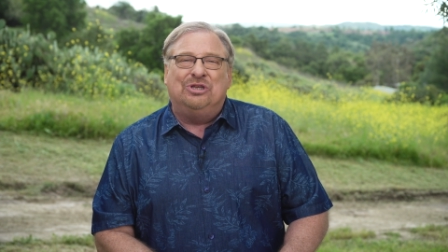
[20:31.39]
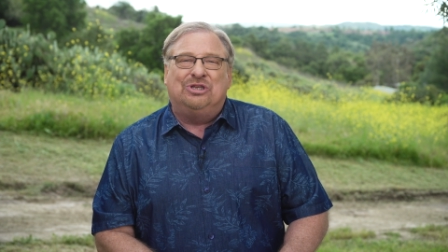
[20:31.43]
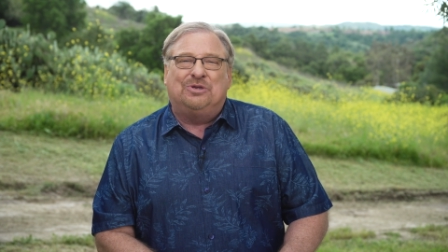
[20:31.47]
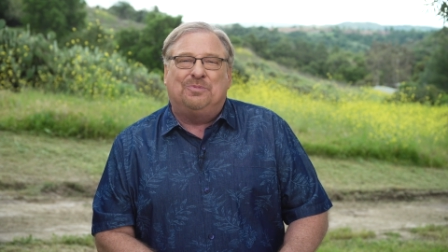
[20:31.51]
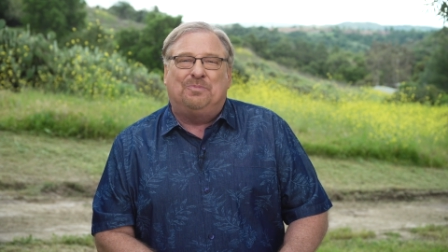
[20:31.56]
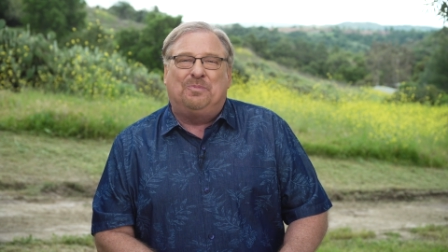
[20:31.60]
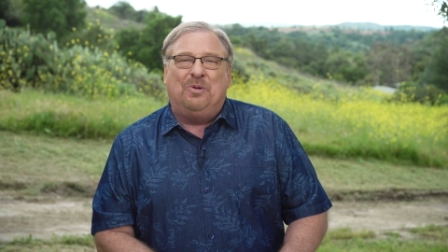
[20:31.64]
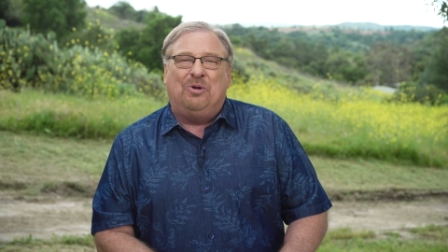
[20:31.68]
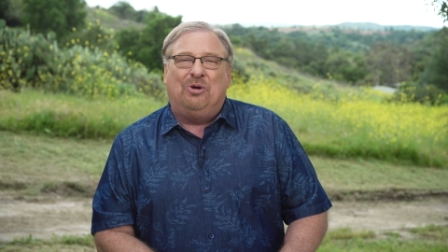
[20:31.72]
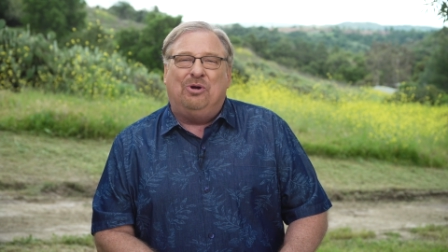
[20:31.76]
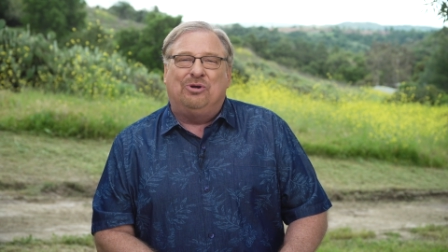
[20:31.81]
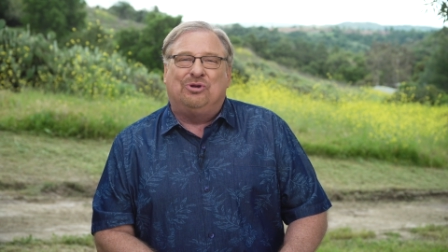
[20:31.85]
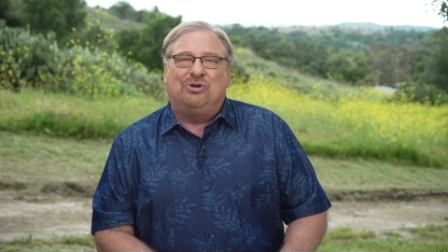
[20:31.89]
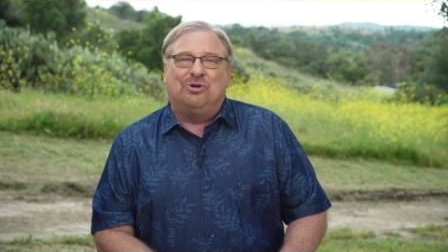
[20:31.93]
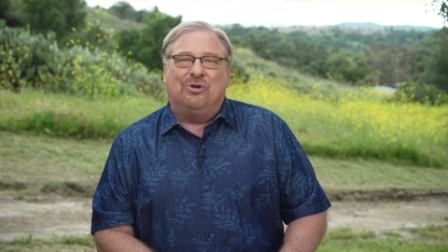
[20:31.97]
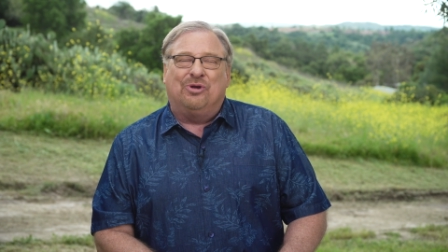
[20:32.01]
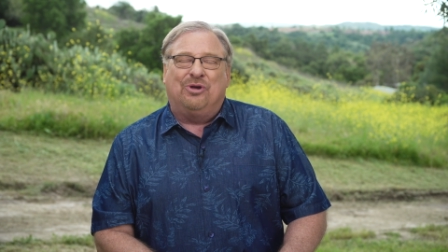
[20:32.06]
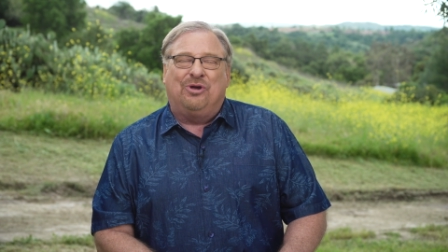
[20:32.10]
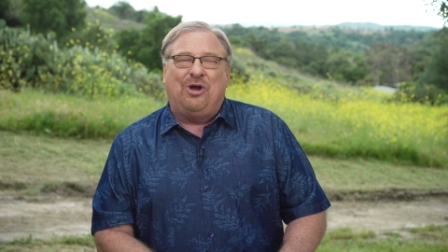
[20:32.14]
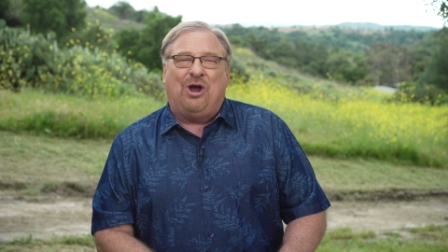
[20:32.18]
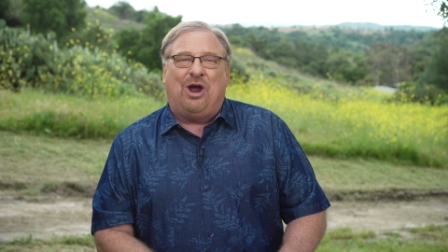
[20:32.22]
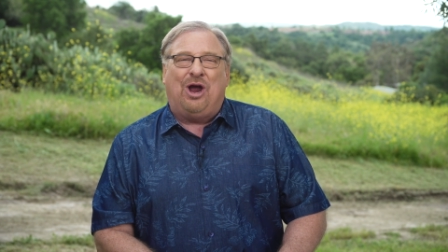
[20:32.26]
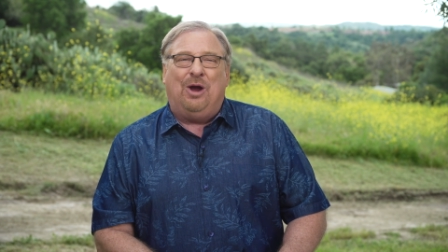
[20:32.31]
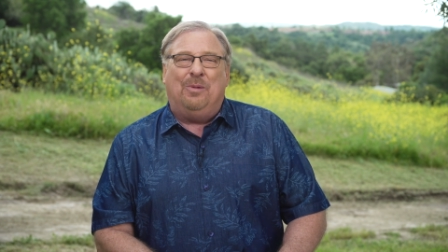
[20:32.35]
and spiritual
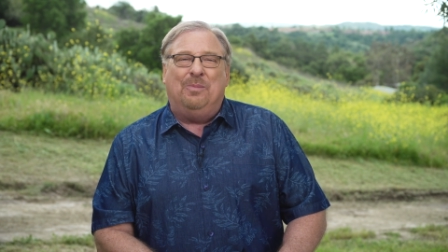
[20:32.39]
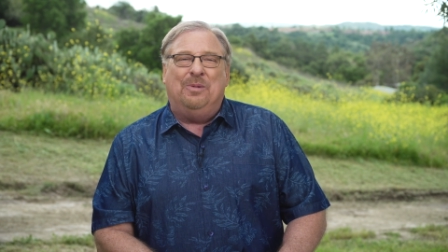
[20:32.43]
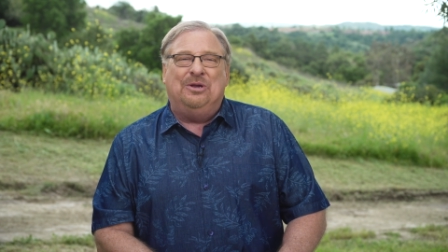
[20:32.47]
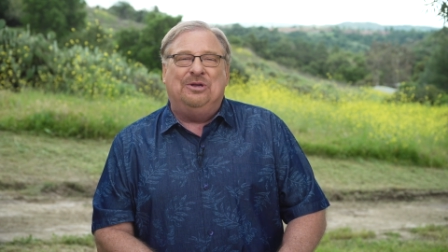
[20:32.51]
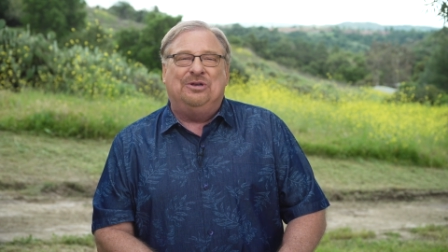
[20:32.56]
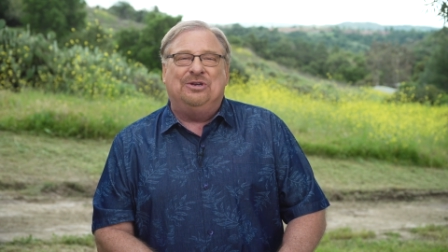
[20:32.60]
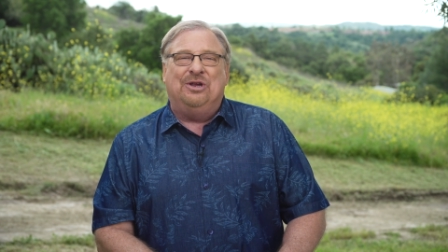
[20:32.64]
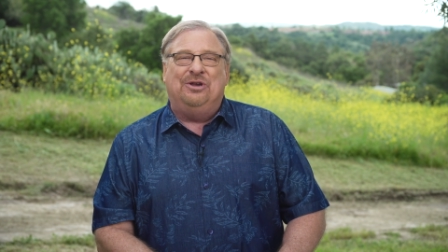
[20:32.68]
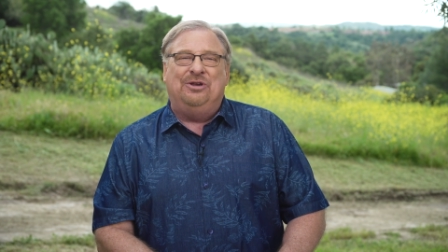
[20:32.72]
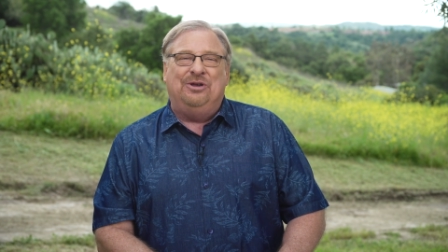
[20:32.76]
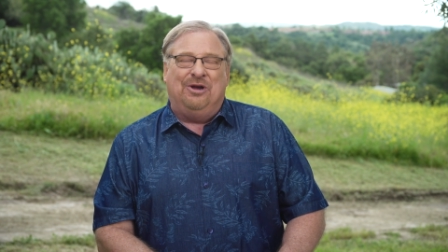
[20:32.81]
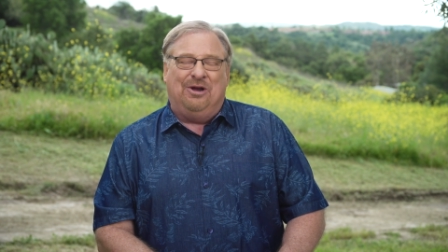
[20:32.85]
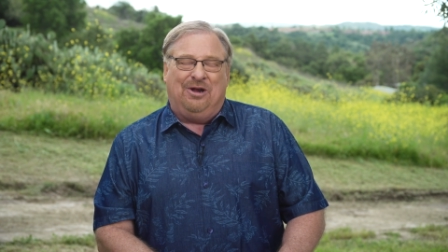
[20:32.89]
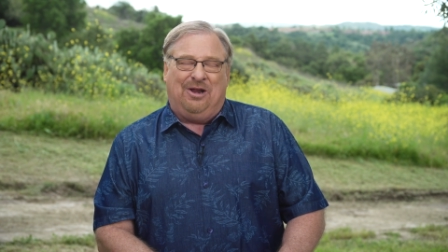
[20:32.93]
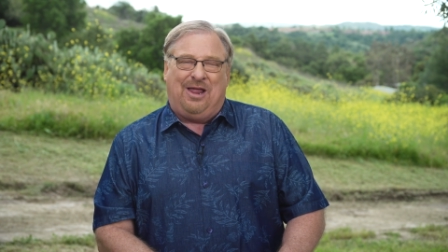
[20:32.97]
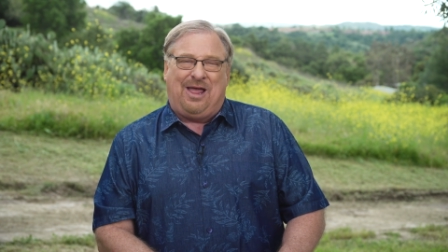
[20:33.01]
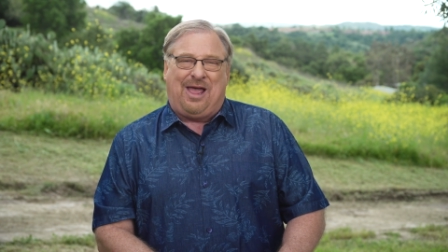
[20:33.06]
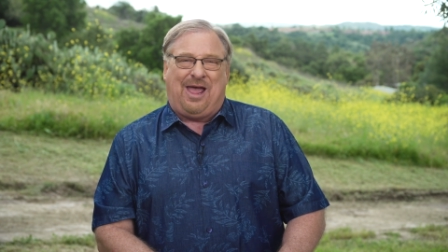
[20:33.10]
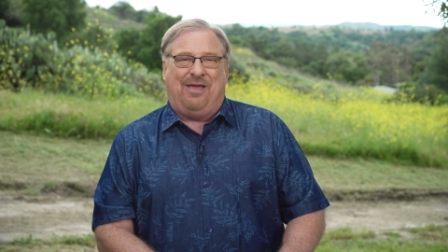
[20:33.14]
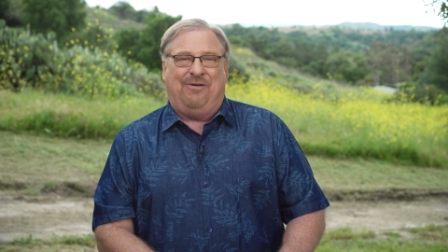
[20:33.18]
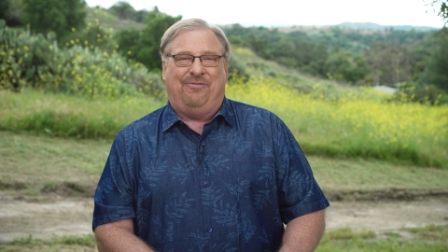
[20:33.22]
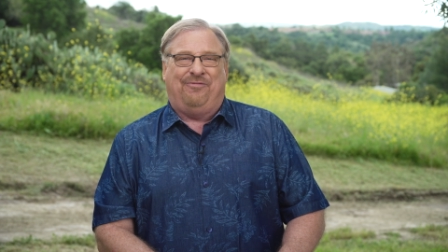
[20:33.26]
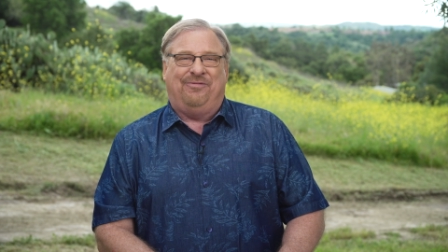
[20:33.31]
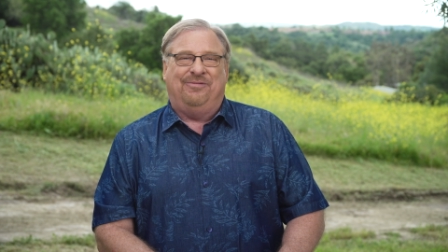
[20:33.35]
garbage in your
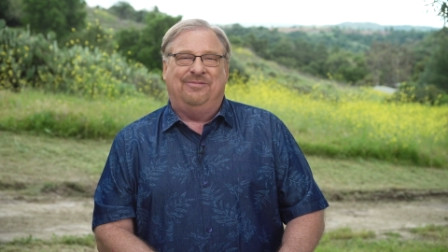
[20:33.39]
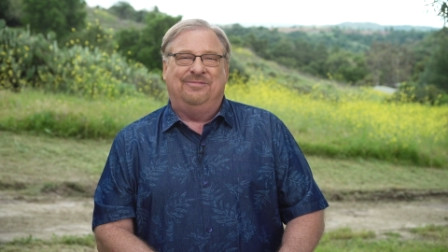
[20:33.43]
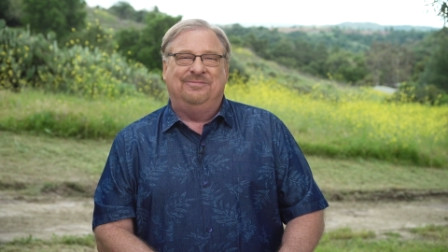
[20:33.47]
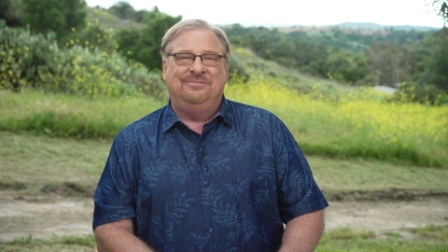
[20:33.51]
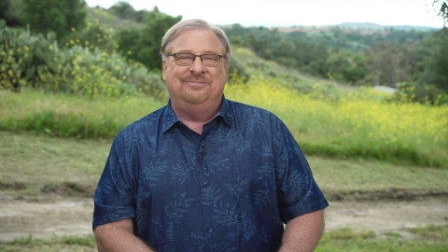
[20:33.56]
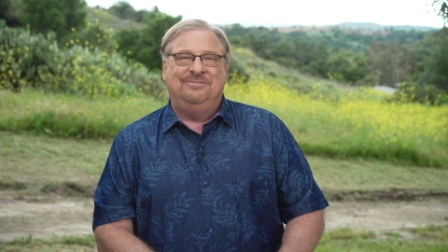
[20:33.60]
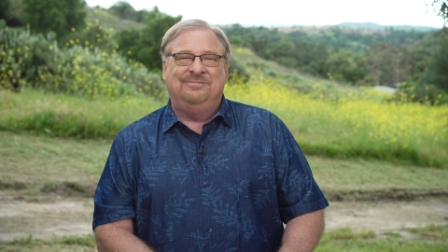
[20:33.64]
life.